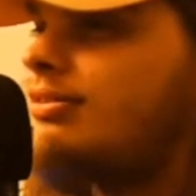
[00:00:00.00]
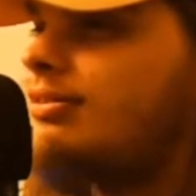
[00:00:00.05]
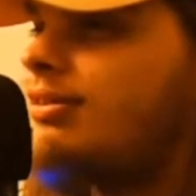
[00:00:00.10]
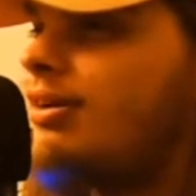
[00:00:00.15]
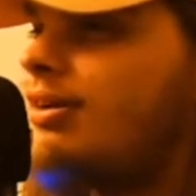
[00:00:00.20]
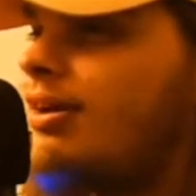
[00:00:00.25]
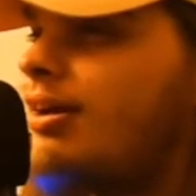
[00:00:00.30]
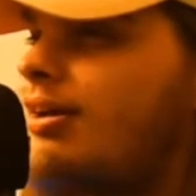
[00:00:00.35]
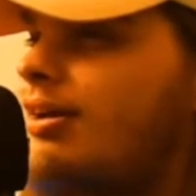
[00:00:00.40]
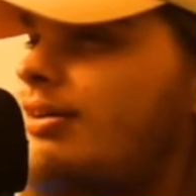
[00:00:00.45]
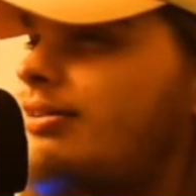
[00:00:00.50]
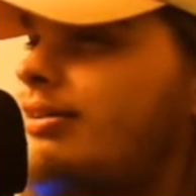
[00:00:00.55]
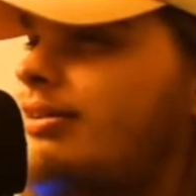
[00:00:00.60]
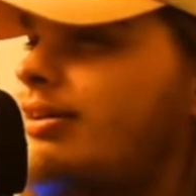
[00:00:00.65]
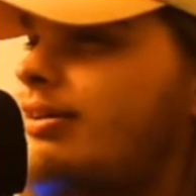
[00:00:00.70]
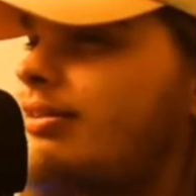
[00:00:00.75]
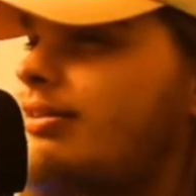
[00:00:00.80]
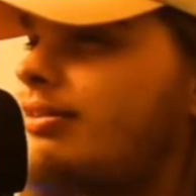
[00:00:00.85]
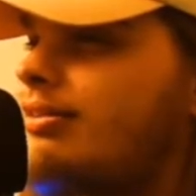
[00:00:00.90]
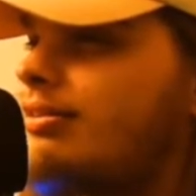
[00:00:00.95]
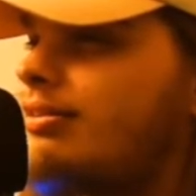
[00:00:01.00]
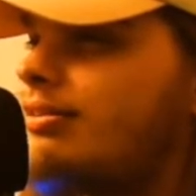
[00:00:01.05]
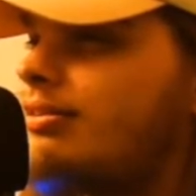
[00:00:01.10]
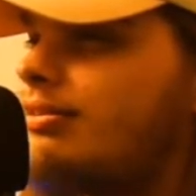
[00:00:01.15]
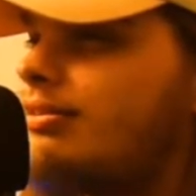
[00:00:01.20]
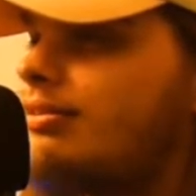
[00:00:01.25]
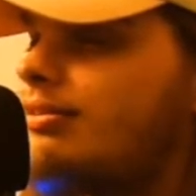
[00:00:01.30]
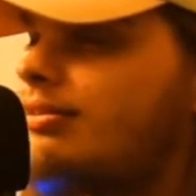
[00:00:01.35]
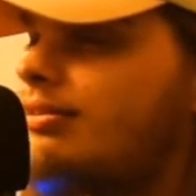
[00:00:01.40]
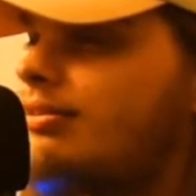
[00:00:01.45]
Ah, yes.
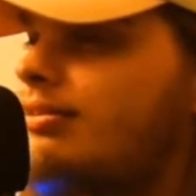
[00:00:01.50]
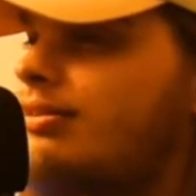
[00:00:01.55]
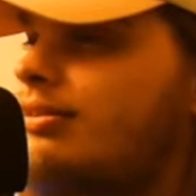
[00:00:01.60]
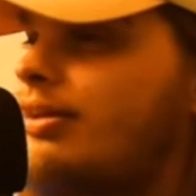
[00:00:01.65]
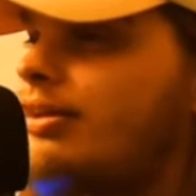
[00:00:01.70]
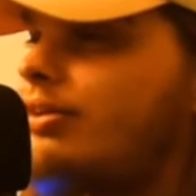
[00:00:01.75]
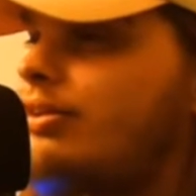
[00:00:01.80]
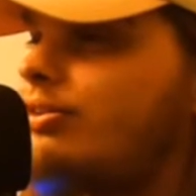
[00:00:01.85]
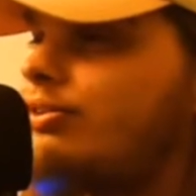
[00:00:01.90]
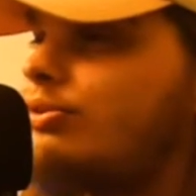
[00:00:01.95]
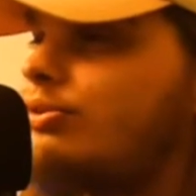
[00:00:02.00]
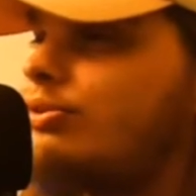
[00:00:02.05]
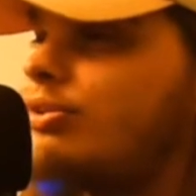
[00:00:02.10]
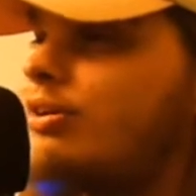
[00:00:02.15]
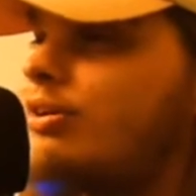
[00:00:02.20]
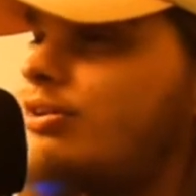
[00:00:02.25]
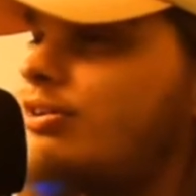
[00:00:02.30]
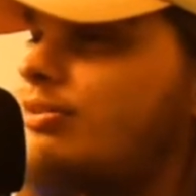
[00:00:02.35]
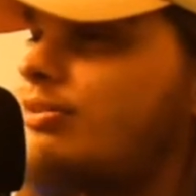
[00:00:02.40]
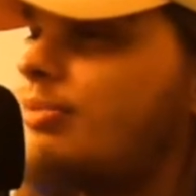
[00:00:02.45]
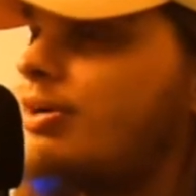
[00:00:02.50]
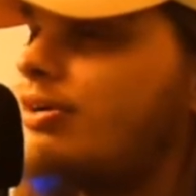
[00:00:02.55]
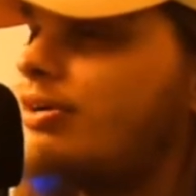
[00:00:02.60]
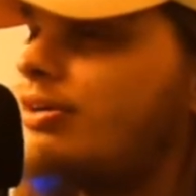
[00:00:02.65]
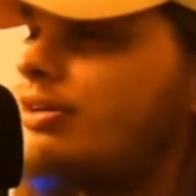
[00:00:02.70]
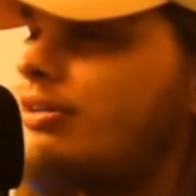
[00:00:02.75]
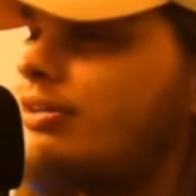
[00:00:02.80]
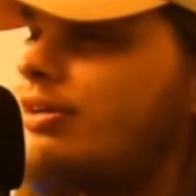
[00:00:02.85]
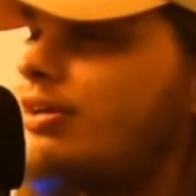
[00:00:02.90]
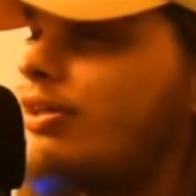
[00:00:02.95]
Yeah, because you were talking about
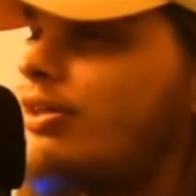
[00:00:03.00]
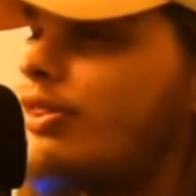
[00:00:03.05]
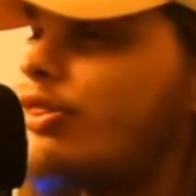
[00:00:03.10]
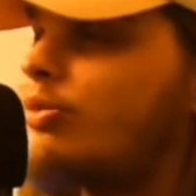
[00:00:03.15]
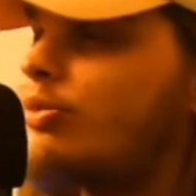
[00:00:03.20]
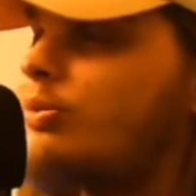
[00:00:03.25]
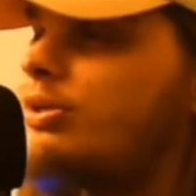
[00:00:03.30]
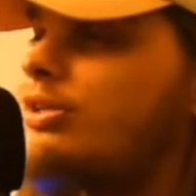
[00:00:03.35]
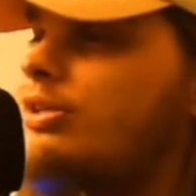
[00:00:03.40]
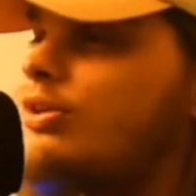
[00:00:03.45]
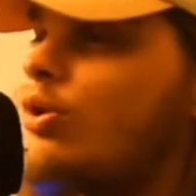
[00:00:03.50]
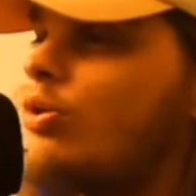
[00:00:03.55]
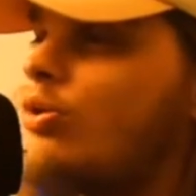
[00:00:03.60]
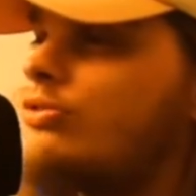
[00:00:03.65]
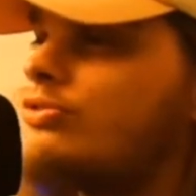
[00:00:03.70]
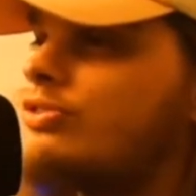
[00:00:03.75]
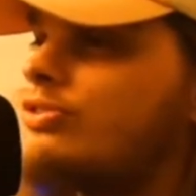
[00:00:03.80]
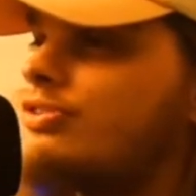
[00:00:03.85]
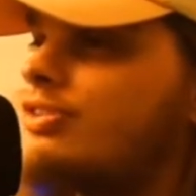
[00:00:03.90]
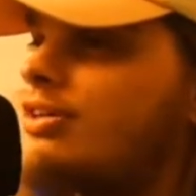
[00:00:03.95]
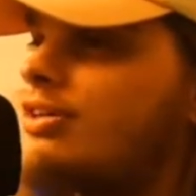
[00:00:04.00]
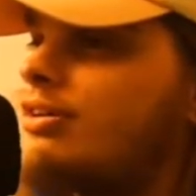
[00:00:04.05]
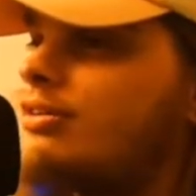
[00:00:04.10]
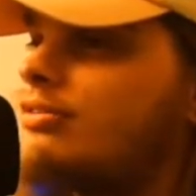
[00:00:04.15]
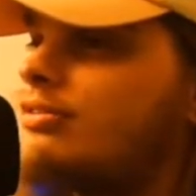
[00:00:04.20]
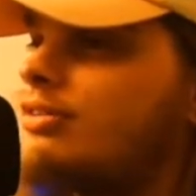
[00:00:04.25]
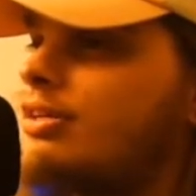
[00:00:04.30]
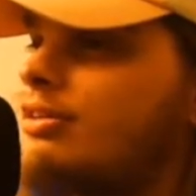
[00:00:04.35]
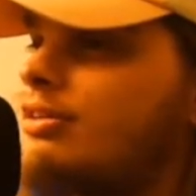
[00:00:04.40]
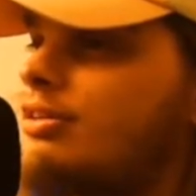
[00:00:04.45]
the, uh, 3D uh, okay.
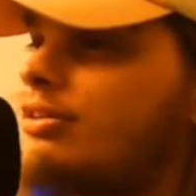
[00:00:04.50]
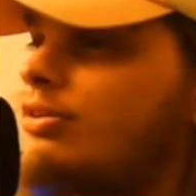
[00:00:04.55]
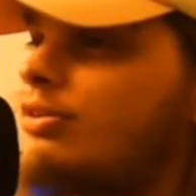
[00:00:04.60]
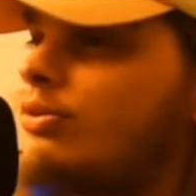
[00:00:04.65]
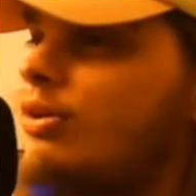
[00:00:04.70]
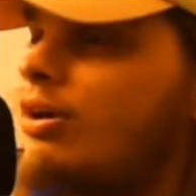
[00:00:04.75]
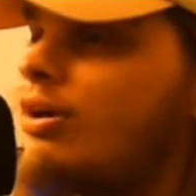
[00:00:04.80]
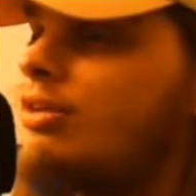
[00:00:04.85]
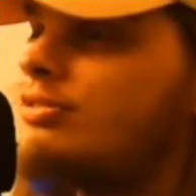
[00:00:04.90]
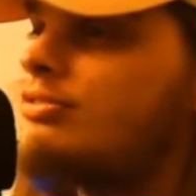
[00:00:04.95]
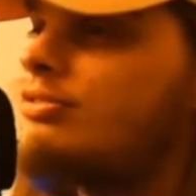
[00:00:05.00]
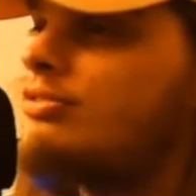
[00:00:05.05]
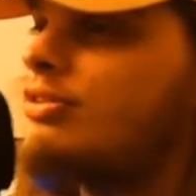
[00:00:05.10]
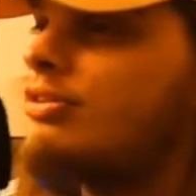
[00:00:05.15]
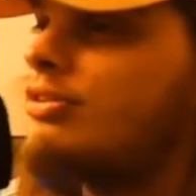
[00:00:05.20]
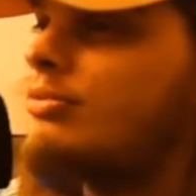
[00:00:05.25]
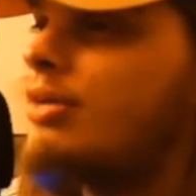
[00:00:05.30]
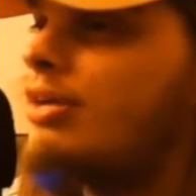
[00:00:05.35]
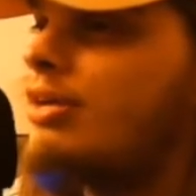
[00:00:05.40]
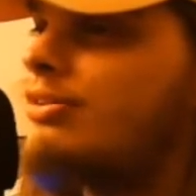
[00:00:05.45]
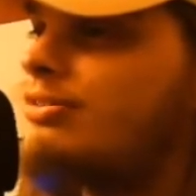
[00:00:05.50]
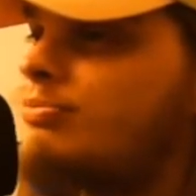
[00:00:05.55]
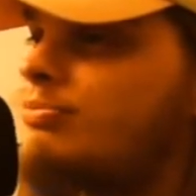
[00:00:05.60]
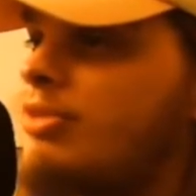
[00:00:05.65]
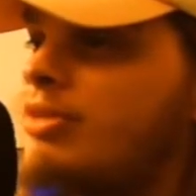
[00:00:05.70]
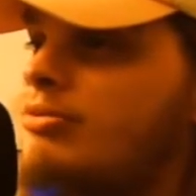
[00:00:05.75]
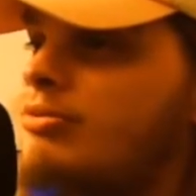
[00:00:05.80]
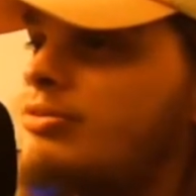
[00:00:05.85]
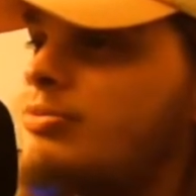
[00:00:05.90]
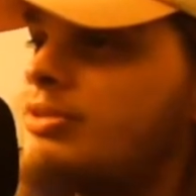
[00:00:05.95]
ultrasound, and yes. then you were also talking about how this
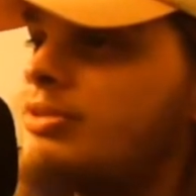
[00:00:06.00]
baby's been